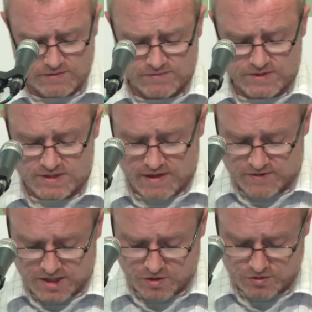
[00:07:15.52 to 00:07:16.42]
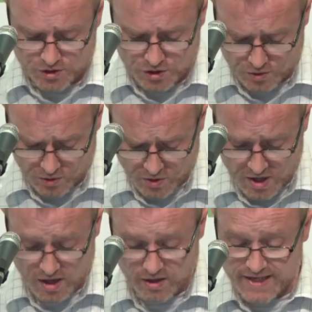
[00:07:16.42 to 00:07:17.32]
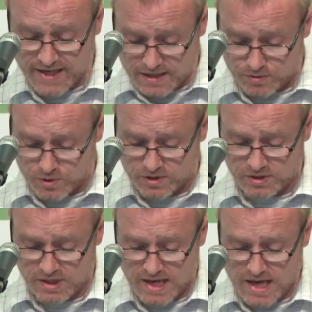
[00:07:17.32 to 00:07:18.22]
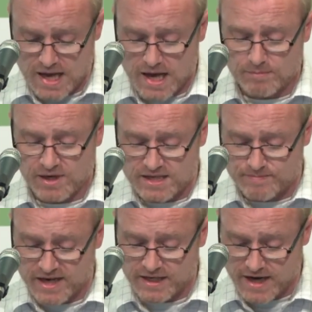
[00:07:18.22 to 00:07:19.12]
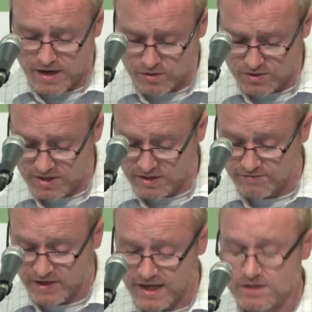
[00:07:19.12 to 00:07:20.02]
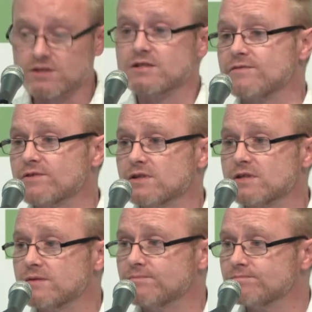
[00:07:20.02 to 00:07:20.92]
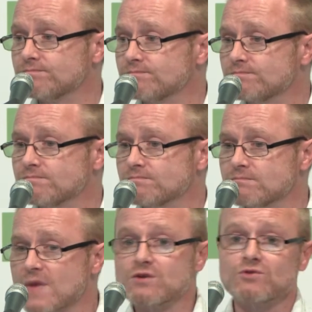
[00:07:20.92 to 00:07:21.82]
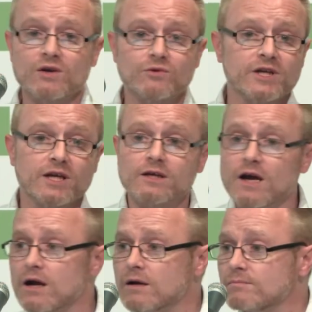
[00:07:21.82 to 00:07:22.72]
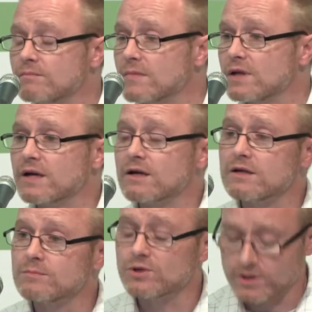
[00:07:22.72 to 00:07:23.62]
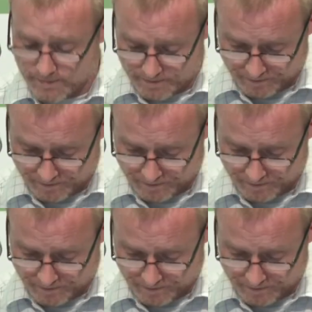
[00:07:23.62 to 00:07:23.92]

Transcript: of €1,700 are inadequate and place many carers in financial difficulty. Try running a car on that kind of money.